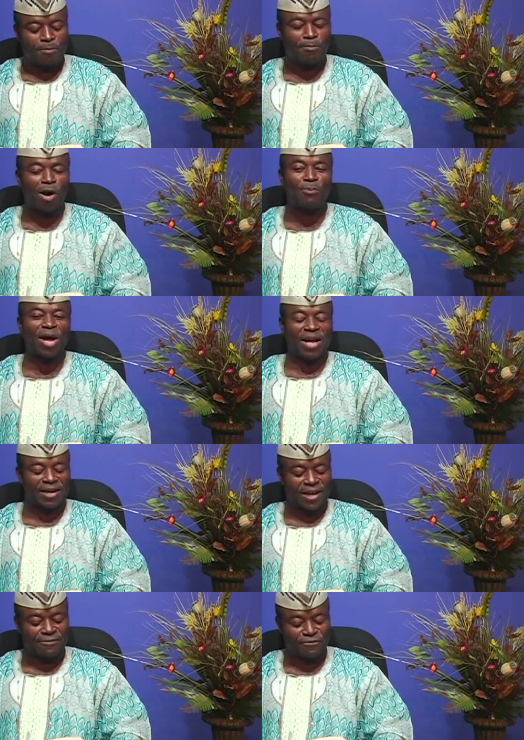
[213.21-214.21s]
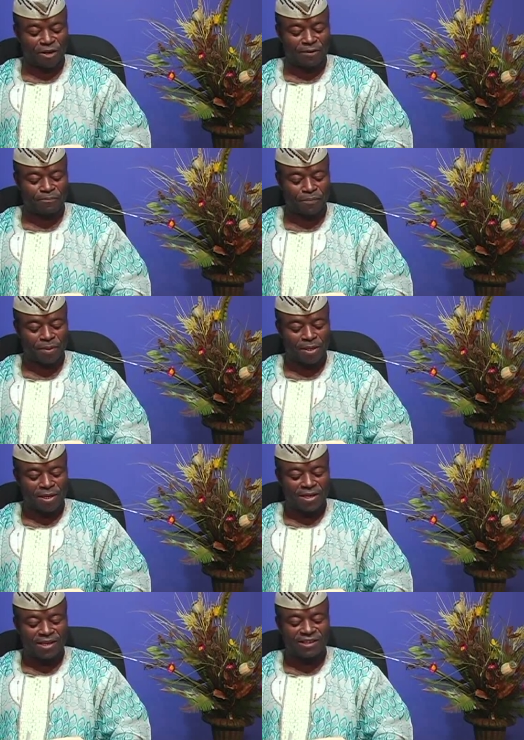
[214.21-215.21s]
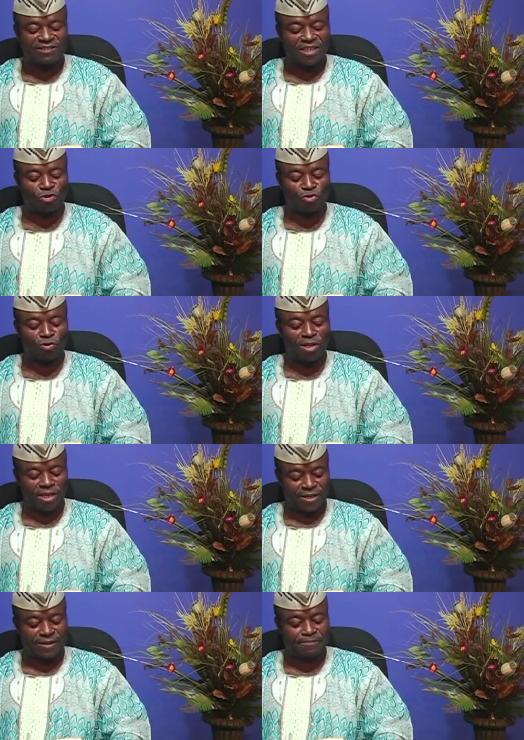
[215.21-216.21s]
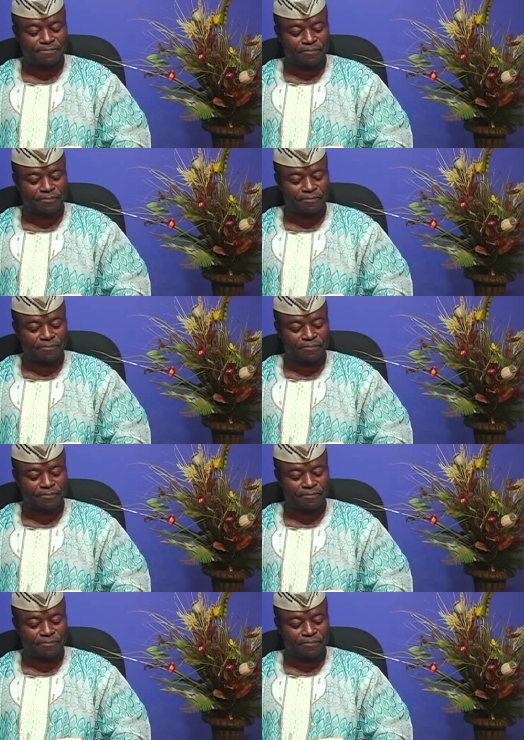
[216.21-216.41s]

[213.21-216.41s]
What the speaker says: Muammar Gaddafi is a true leader.